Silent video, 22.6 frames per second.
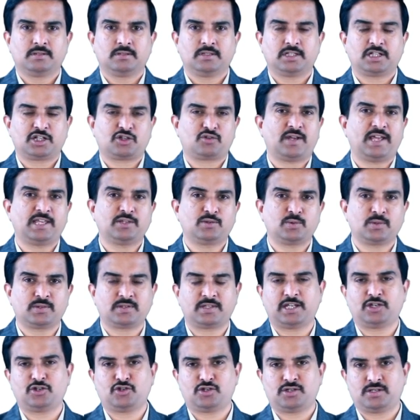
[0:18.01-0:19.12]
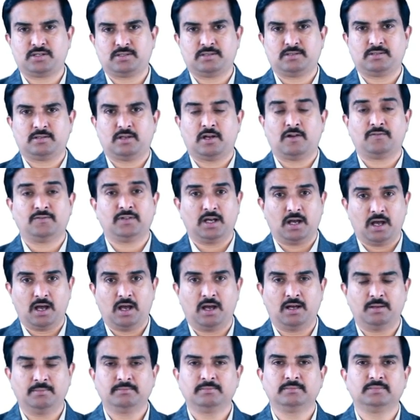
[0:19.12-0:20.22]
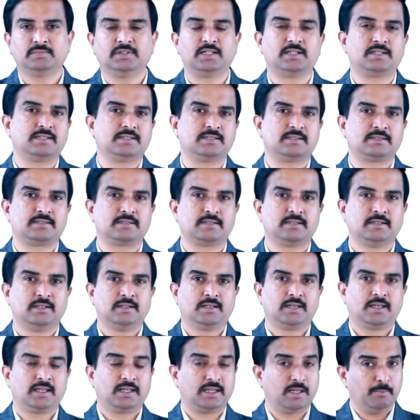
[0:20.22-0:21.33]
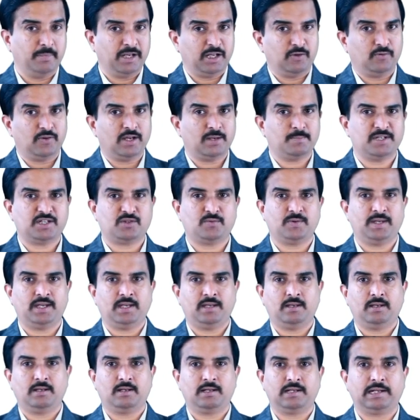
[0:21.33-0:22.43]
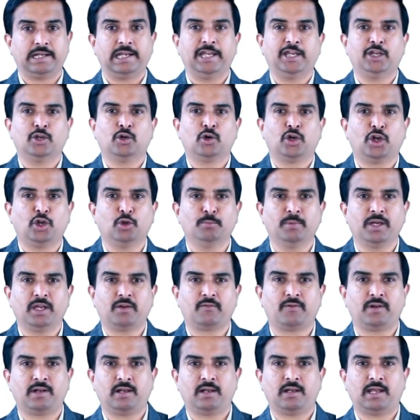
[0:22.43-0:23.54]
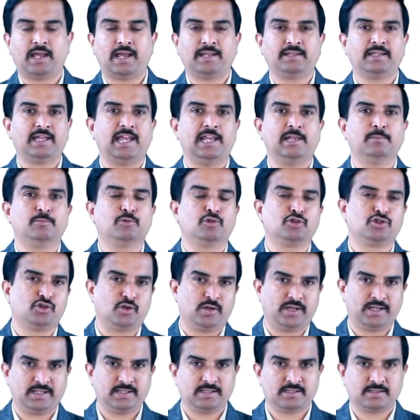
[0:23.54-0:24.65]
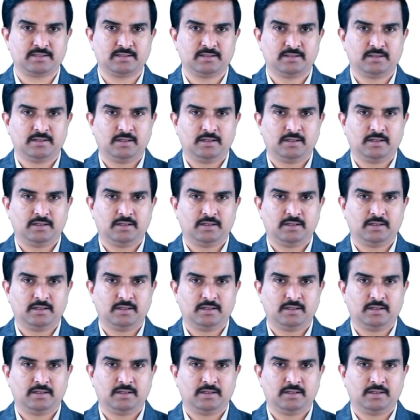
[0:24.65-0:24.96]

the transverse section of the arm, that is the midway between glenohumeral and the elbow joints,